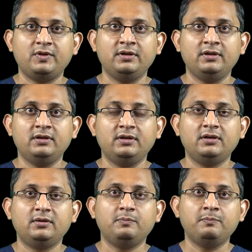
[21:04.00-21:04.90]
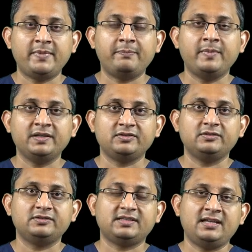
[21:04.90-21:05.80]
the
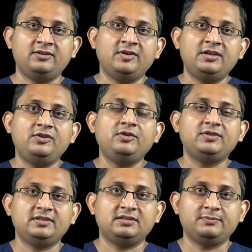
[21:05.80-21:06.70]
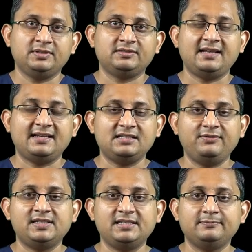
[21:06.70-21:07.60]
muscles and reduces the muscle
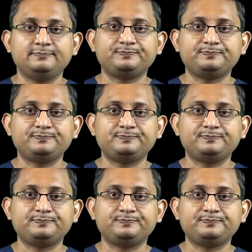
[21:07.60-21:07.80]
activity.